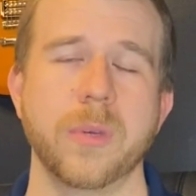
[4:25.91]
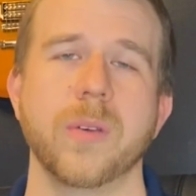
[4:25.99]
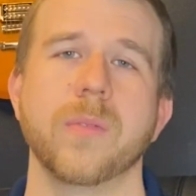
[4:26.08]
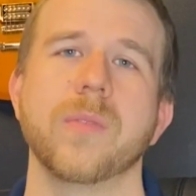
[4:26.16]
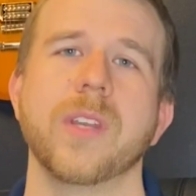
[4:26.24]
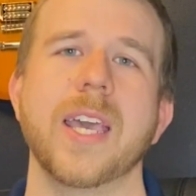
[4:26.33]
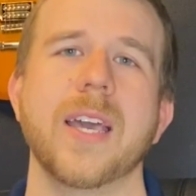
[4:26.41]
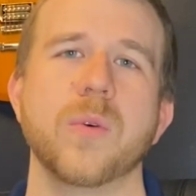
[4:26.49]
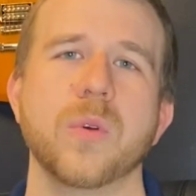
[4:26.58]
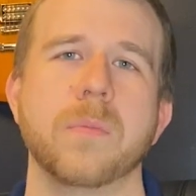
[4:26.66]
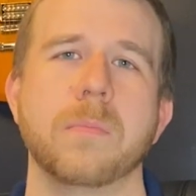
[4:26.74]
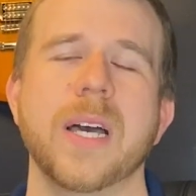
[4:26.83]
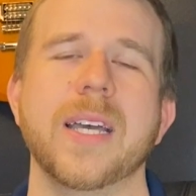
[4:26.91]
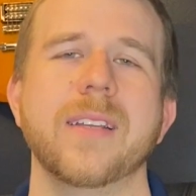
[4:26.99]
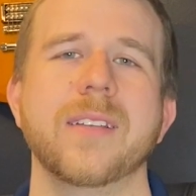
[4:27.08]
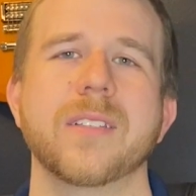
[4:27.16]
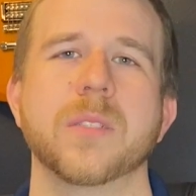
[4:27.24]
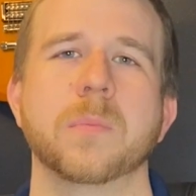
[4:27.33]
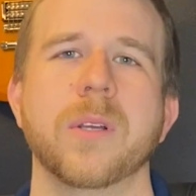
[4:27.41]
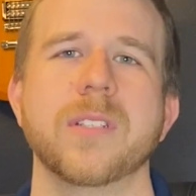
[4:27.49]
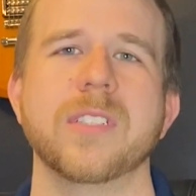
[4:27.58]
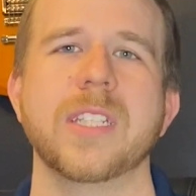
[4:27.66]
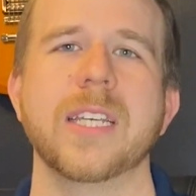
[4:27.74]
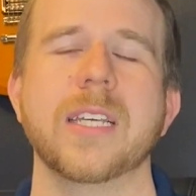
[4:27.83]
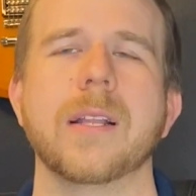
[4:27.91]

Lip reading: But now with Biden as president,